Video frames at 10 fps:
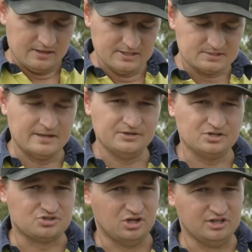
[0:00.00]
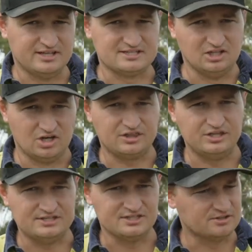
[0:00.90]
This manual controller does a lot of
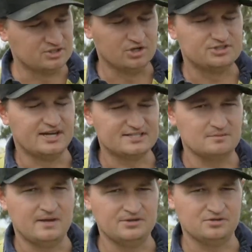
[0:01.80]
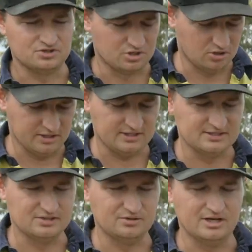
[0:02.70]
things though. It's not just a manual controller, it can
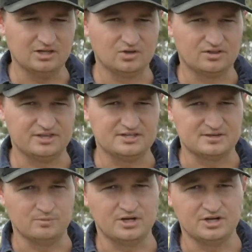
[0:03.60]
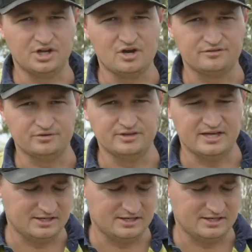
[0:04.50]
do a lot of things, and we're going to go through that